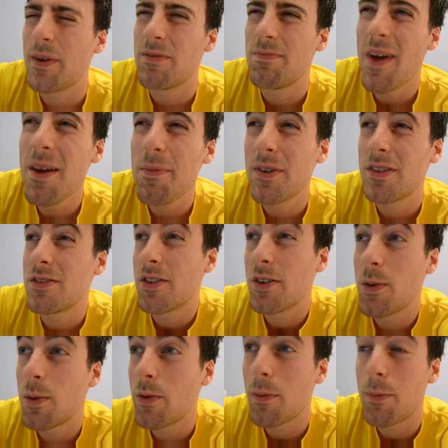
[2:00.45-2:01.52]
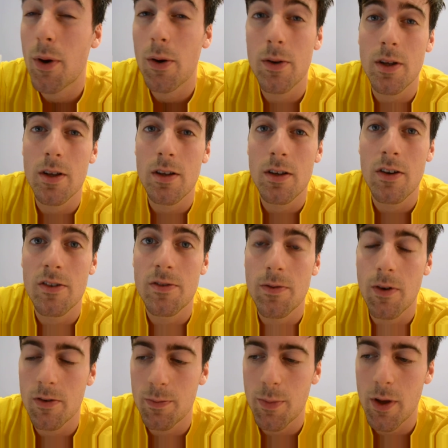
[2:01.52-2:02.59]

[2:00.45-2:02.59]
maybe to do with the body of